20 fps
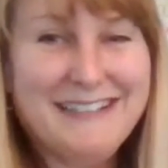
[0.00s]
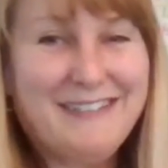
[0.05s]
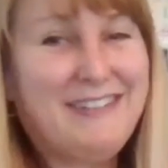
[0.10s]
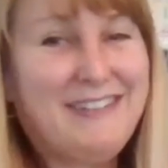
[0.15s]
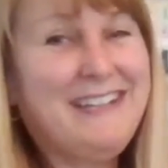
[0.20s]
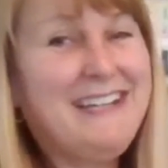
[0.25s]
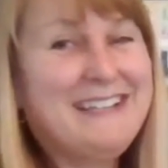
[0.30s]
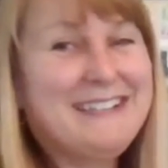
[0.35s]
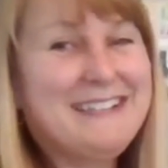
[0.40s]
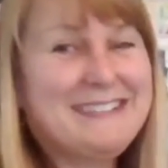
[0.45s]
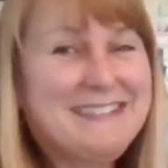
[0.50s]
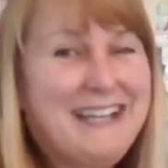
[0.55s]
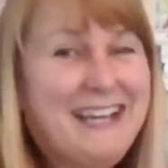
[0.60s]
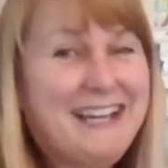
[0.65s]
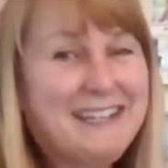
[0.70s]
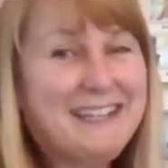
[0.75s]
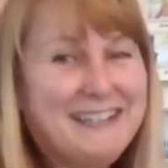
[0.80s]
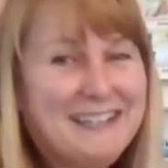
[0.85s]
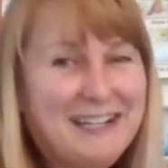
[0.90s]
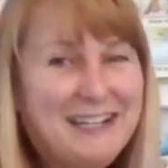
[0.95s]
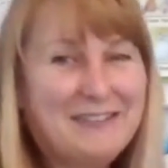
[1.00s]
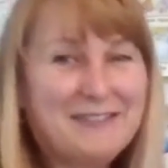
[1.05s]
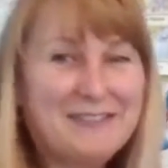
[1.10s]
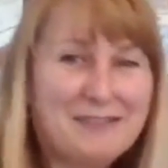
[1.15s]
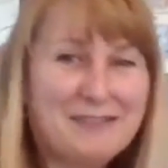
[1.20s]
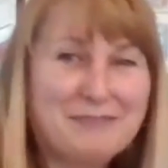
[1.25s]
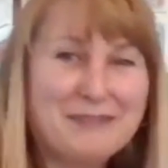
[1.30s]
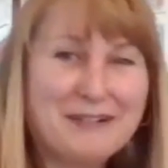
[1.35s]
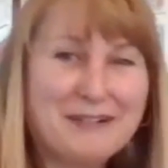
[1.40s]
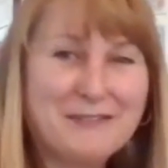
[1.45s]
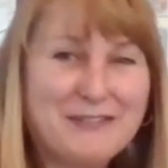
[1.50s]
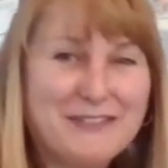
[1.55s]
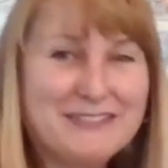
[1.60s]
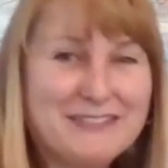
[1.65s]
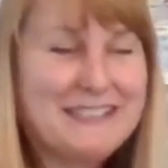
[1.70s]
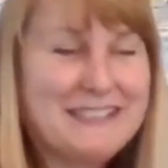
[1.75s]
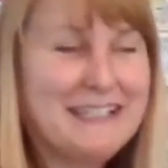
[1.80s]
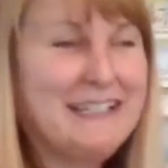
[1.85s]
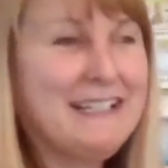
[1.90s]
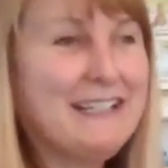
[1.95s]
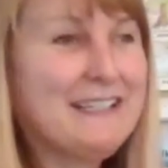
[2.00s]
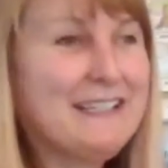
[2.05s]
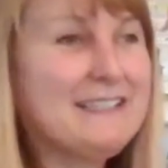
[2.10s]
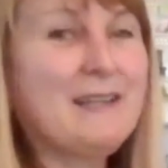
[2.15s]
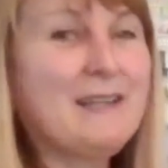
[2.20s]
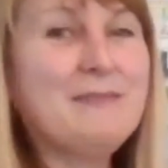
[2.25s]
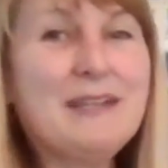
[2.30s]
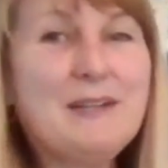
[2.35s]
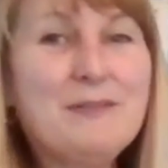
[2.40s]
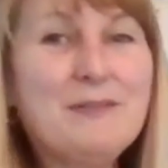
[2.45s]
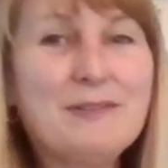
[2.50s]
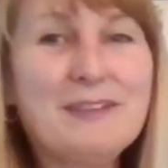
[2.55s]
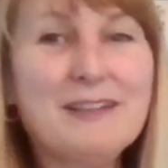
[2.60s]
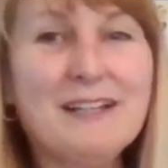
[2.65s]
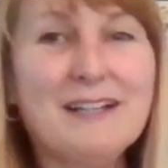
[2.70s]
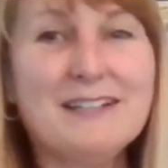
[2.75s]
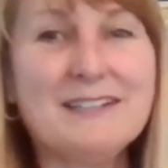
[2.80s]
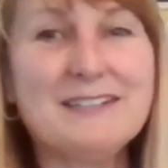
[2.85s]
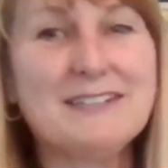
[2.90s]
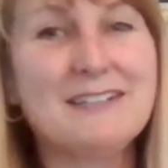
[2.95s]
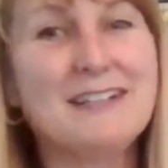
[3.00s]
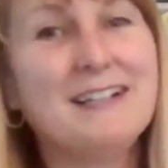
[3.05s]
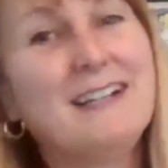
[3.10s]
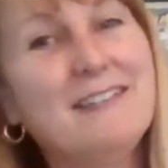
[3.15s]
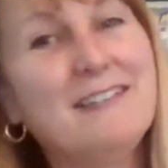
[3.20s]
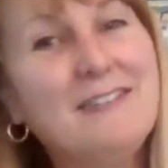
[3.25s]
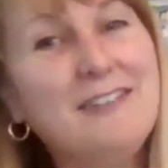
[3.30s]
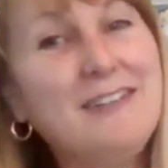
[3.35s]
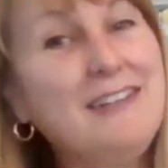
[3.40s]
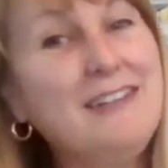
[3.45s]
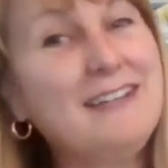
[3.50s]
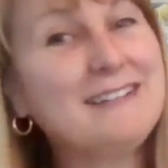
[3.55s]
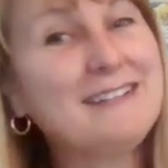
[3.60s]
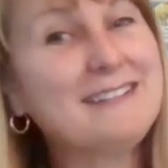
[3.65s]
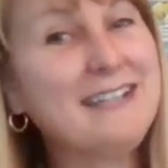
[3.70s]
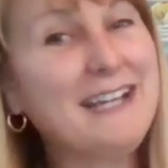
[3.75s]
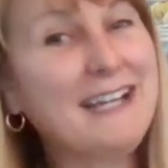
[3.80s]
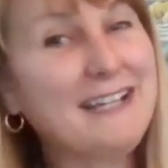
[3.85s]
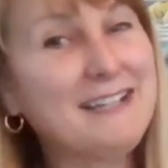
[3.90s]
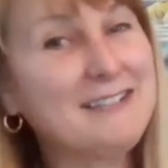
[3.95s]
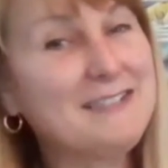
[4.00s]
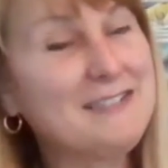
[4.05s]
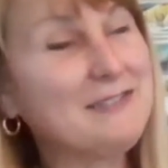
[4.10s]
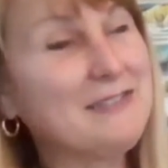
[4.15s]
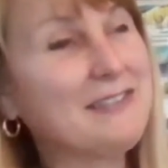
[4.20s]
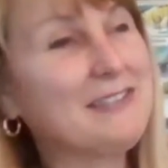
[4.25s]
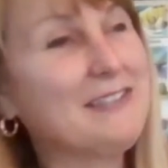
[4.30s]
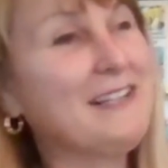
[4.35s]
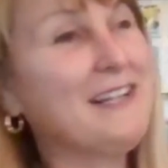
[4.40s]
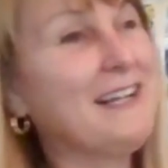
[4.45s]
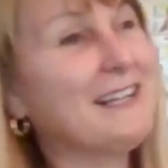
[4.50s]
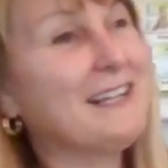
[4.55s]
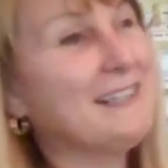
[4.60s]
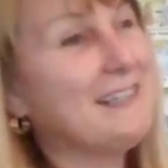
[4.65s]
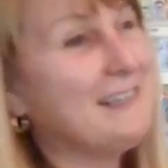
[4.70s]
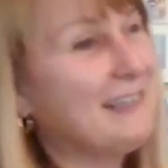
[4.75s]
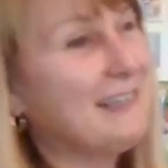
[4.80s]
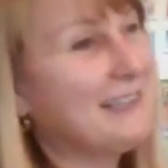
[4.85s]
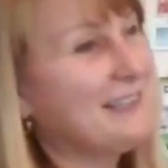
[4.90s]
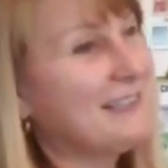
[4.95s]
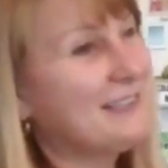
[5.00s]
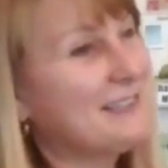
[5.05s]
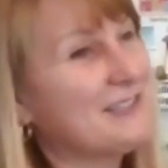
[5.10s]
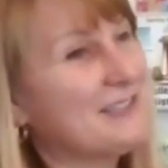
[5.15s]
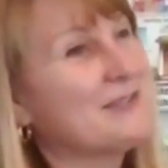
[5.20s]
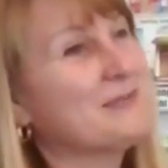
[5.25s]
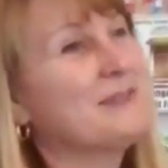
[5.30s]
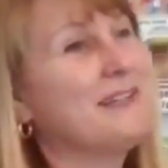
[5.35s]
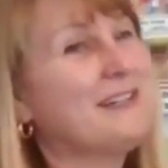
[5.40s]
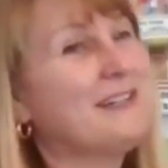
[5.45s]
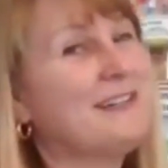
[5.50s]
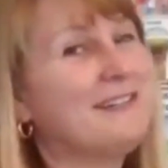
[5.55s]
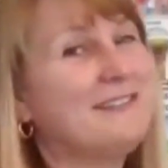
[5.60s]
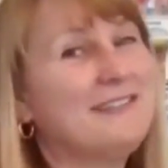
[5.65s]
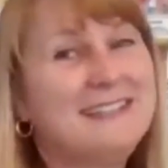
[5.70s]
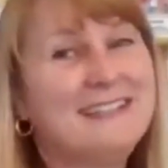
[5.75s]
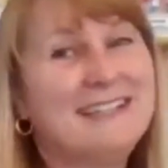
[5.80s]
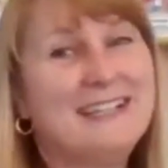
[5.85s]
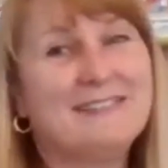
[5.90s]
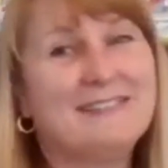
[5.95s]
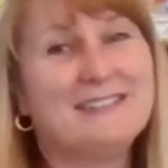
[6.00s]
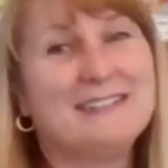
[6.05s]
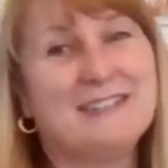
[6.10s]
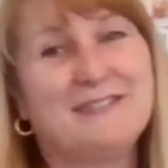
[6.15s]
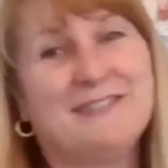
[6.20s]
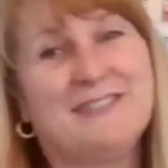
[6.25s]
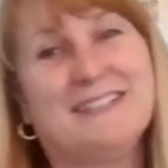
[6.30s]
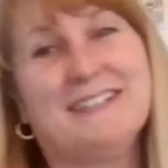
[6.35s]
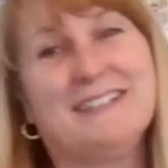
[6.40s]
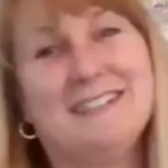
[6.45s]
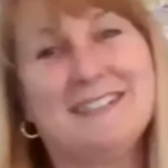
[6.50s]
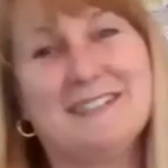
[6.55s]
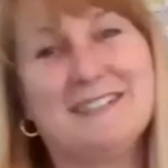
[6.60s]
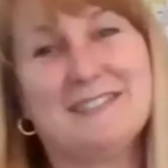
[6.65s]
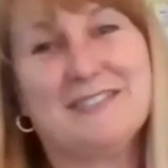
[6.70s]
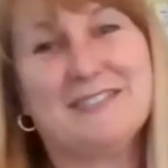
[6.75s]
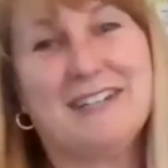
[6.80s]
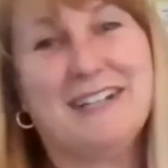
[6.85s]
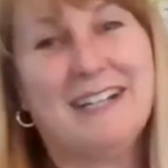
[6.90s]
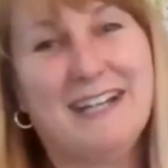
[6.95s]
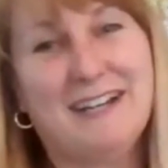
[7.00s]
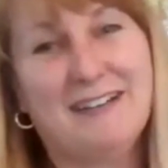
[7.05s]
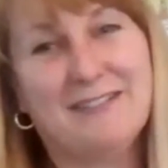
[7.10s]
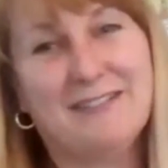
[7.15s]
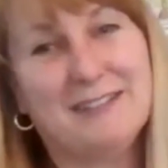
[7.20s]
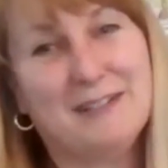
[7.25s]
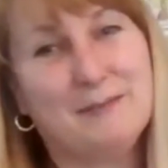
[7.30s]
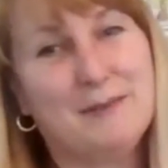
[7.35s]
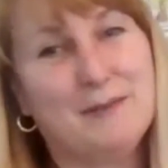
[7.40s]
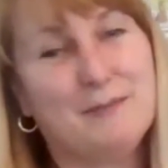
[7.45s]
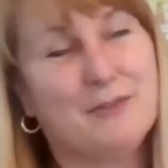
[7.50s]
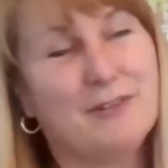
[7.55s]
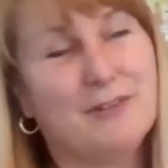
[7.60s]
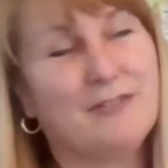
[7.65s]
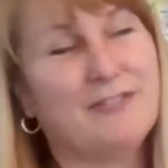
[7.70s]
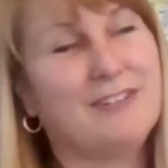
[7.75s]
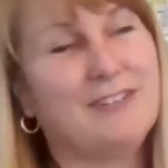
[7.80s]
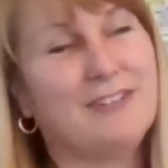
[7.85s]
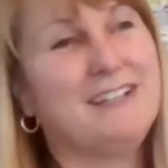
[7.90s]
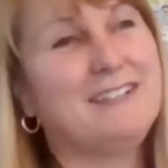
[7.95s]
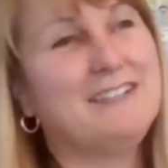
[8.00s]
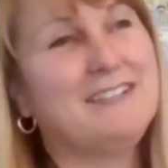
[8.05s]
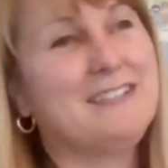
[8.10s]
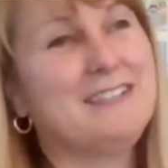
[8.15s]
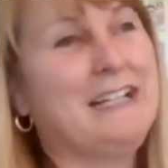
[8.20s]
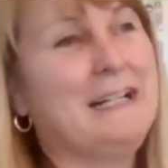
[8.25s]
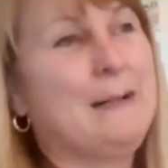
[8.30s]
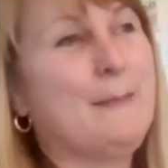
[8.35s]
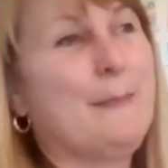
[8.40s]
if you need a snack, you didn't have enough breakfast. Same thing with lunch. You need a snack at two o'clock and you had lunch at 12, you didn't have enough lunch. So try to have a little bit more for lunch.